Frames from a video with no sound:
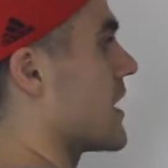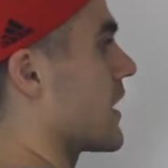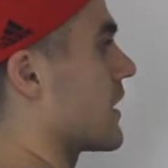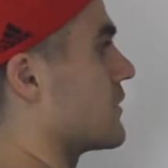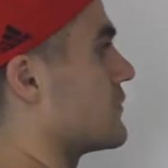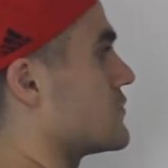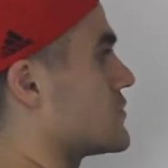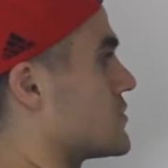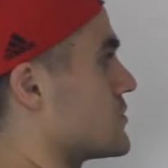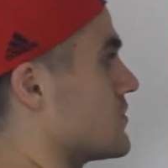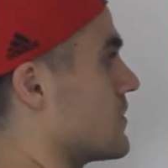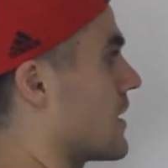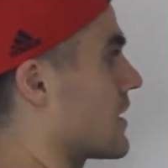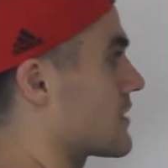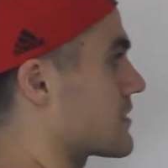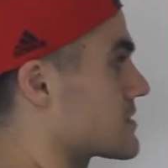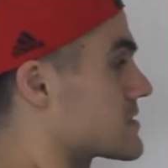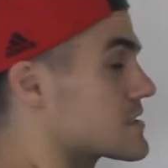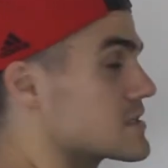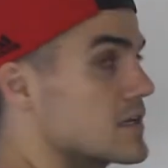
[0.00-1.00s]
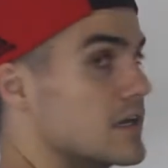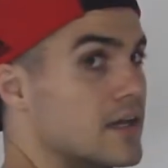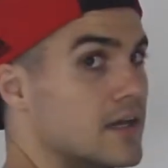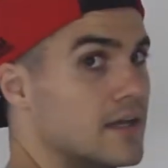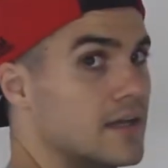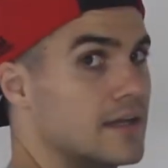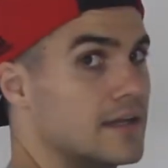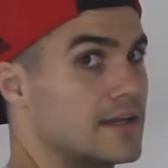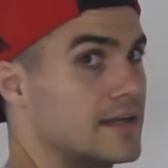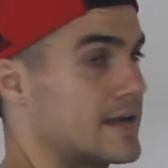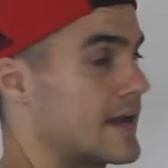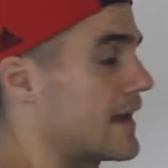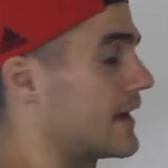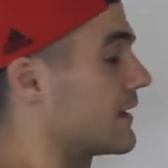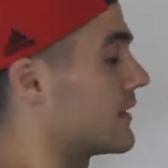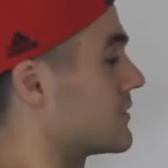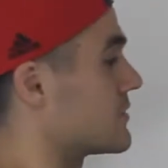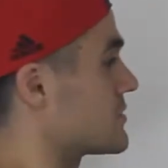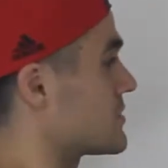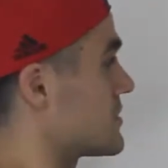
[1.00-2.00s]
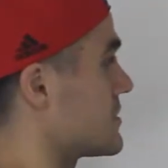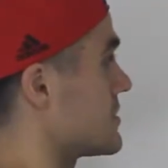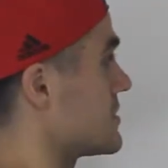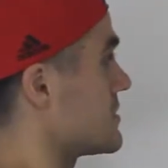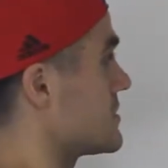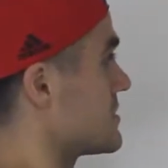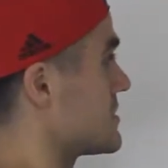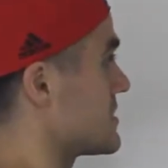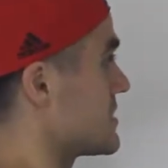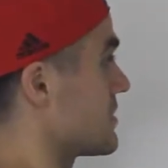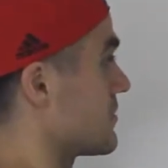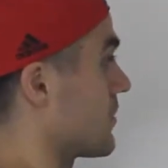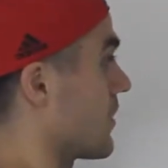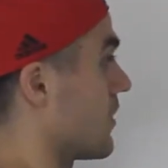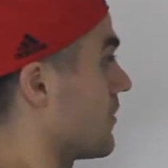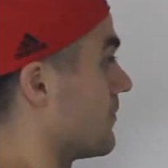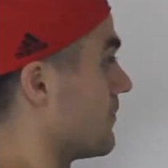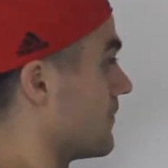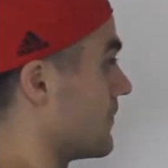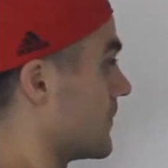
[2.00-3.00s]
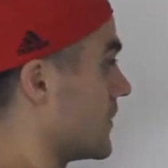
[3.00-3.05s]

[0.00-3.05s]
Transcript: negative 2x, net out to 0.